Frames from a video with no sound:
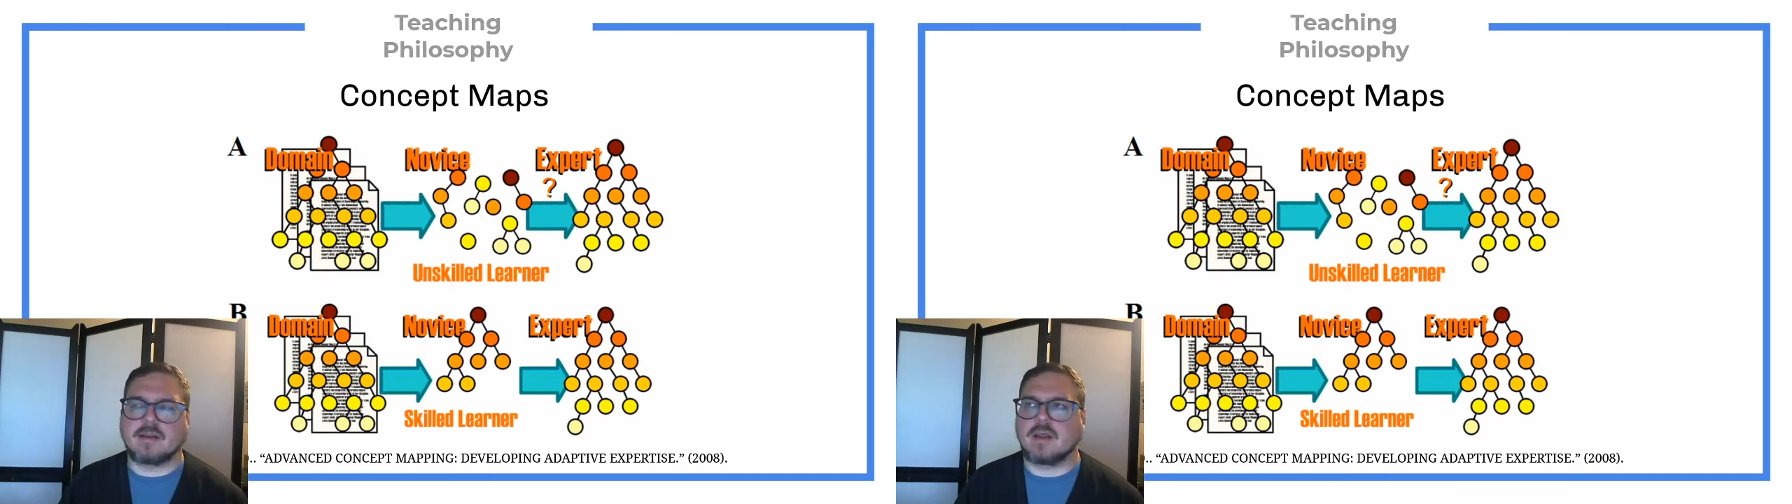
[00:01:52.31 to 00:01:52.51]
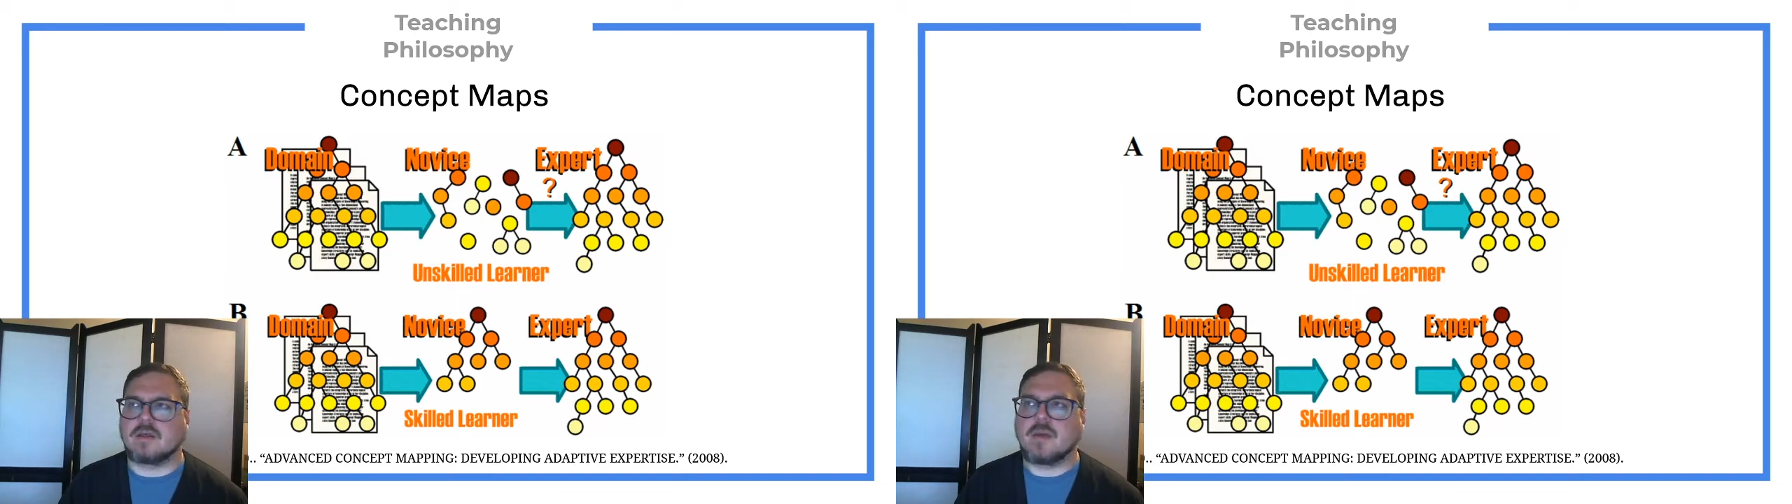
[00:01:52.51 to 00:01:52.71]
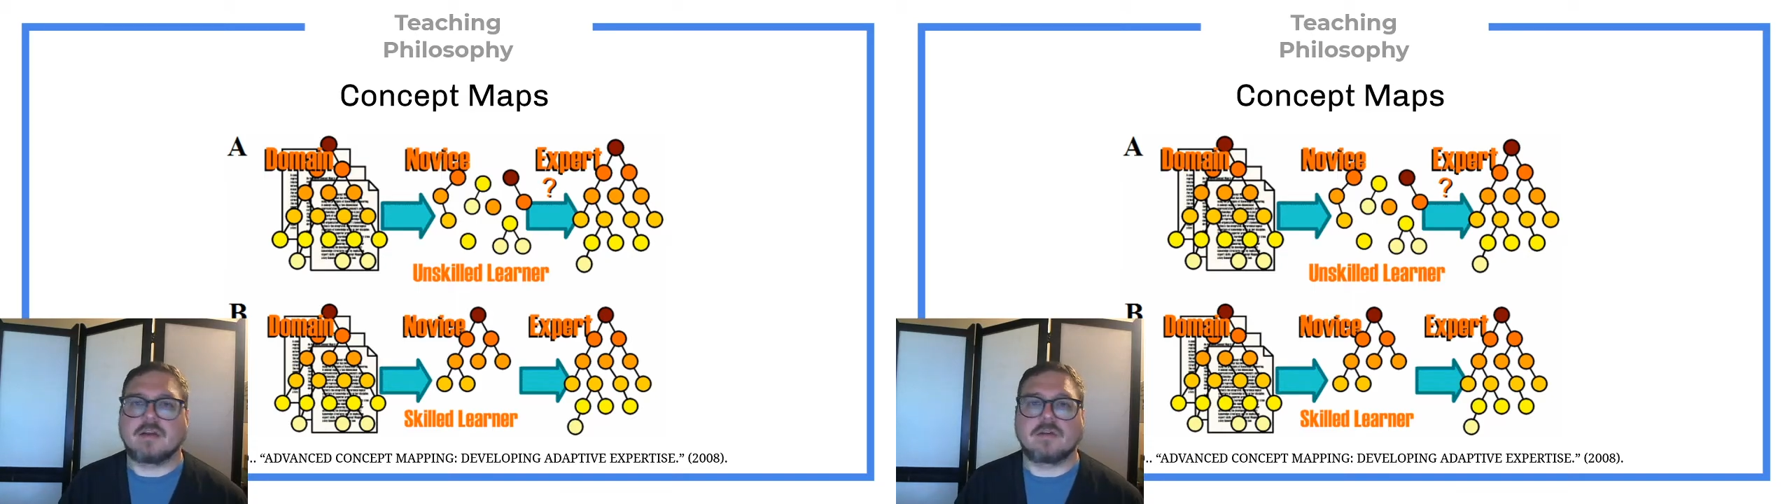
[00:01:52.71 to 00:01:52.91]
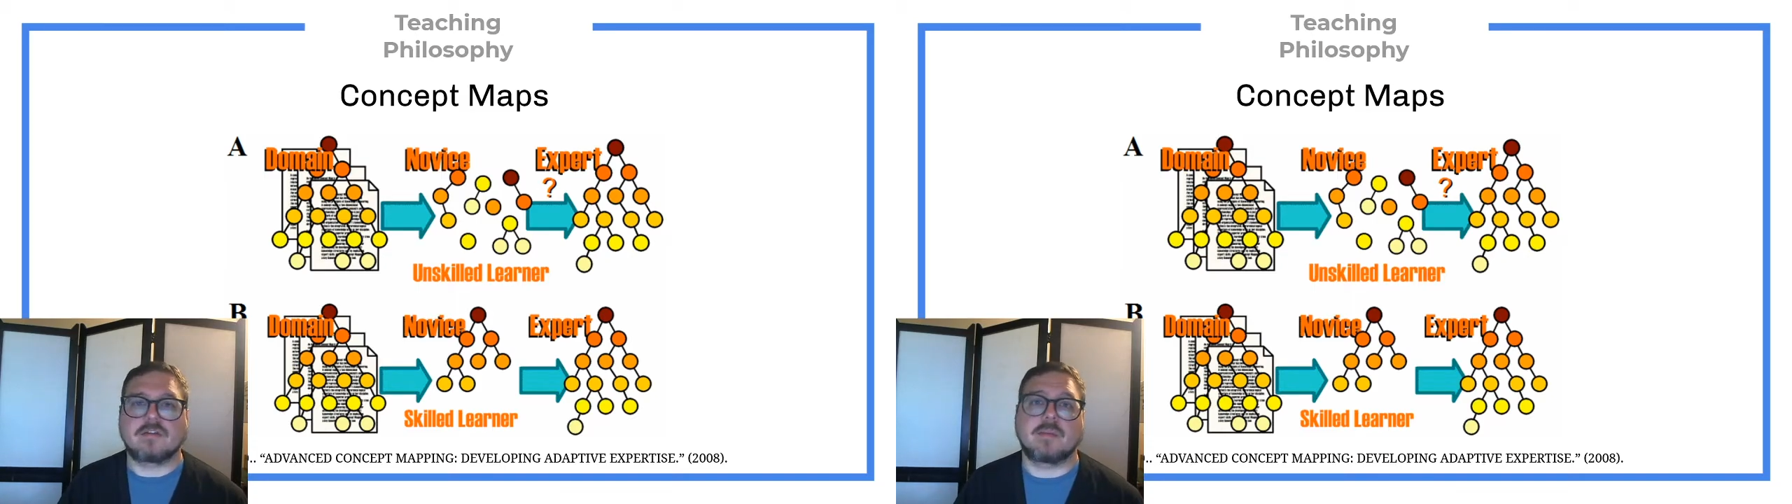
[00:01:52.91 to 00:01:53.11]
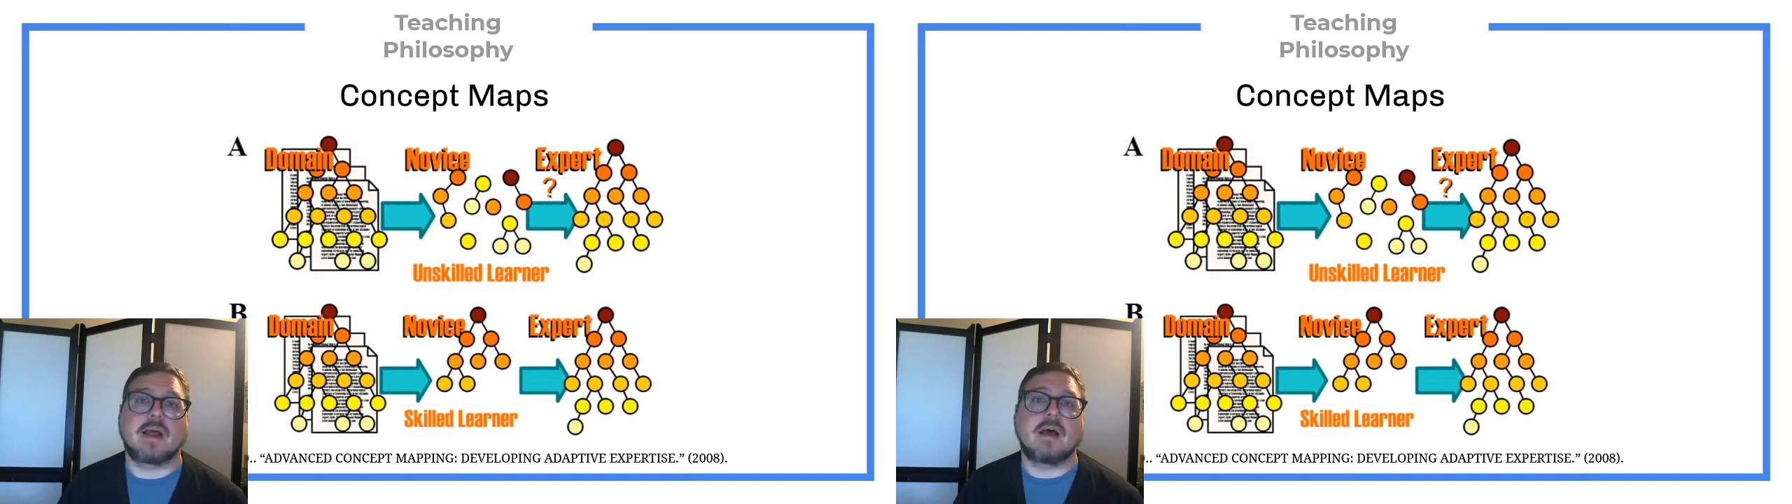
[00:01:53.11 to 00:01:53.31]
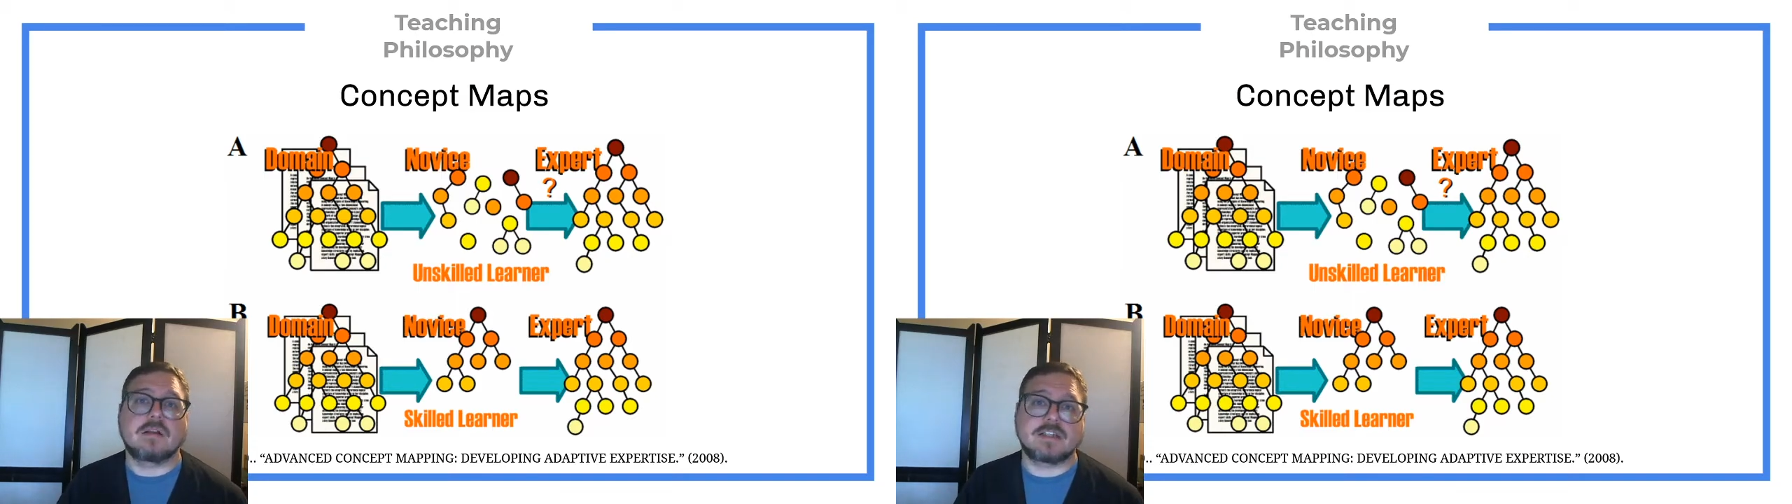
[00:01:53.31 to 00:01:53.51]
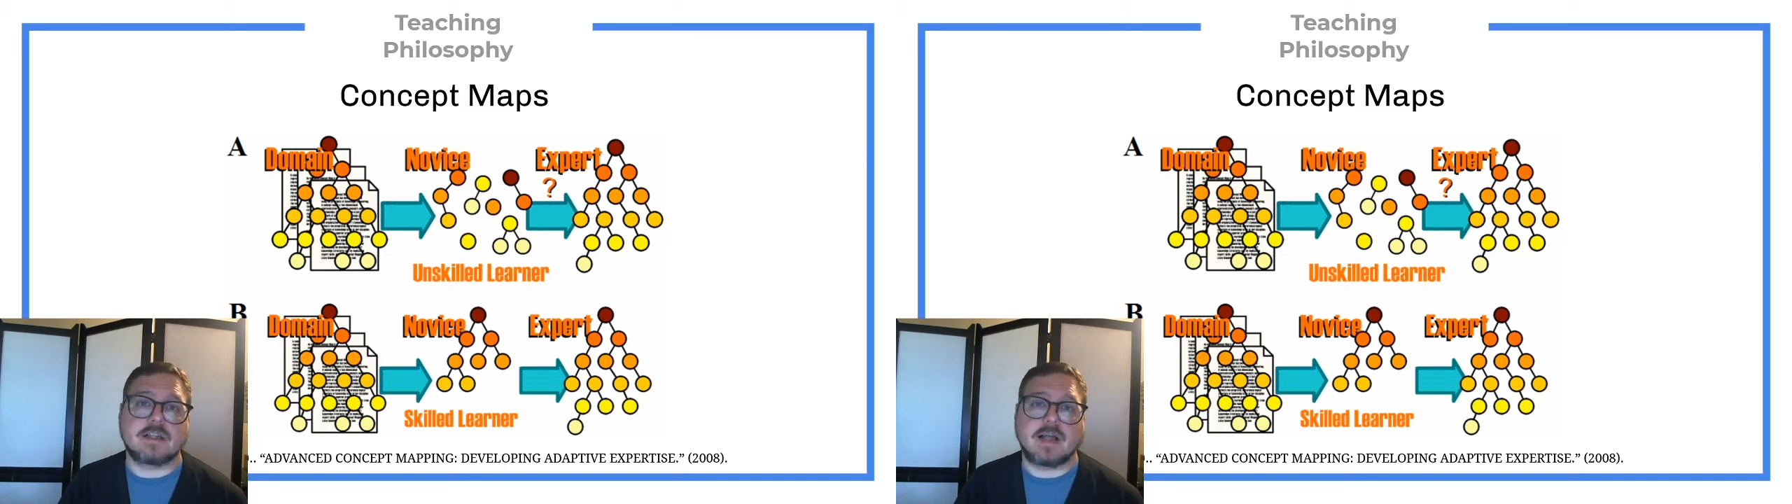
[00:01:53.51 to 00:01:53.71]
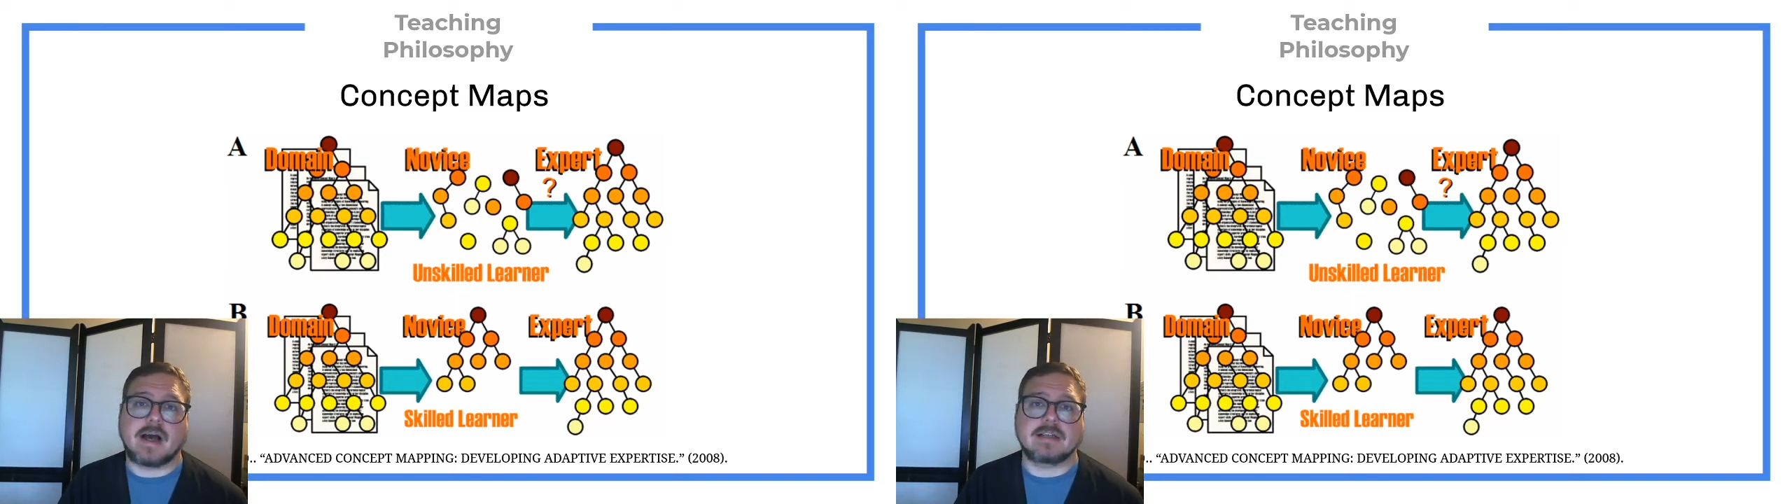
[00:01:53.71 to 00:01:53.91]
You might do this in biology
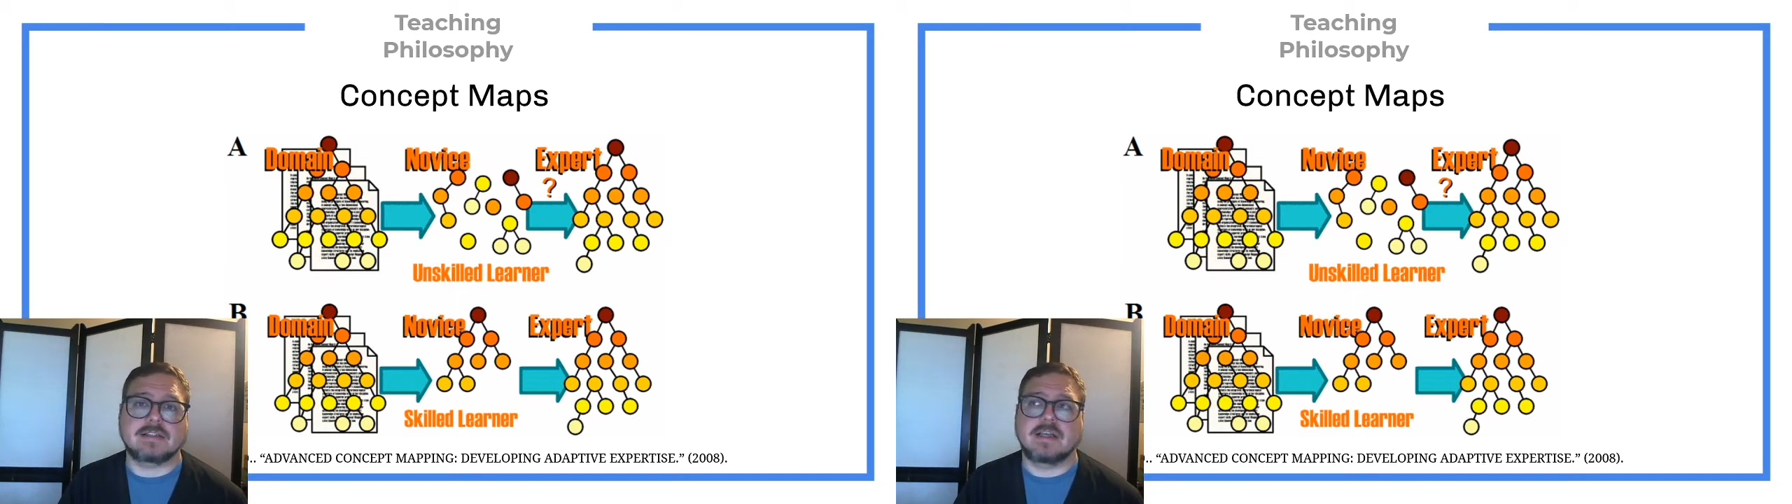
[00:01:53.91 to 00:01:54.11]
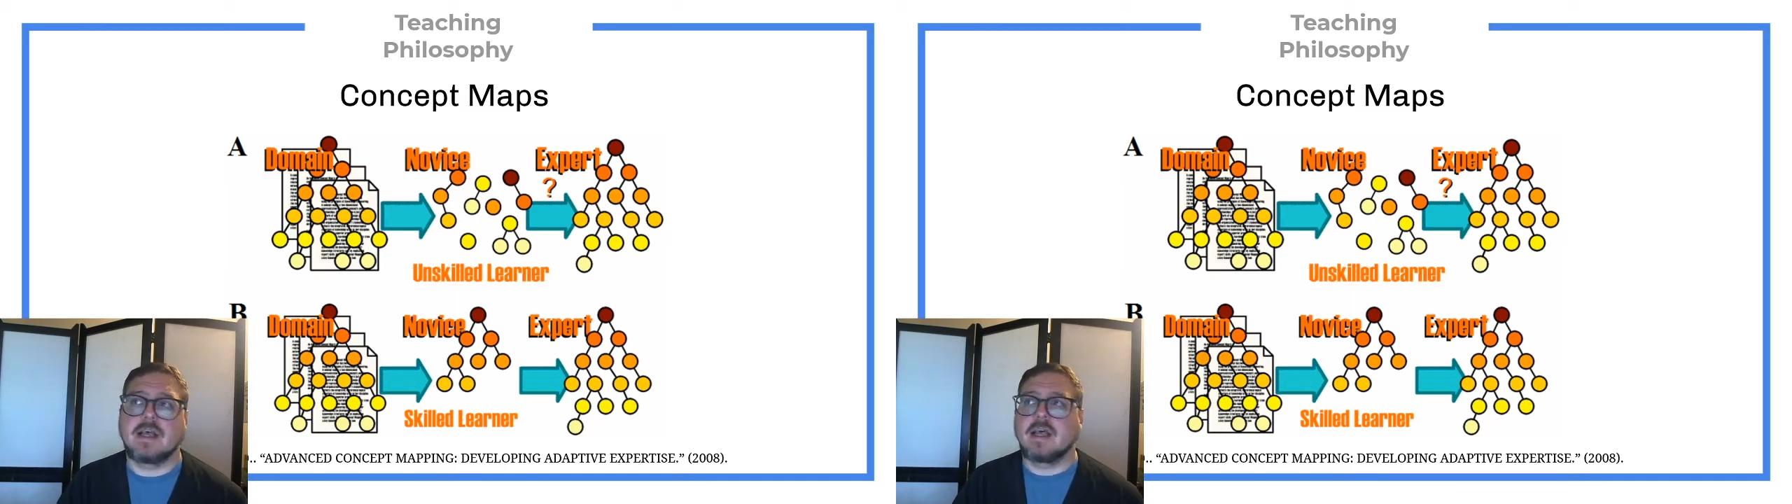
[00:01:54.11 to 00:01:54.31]
class,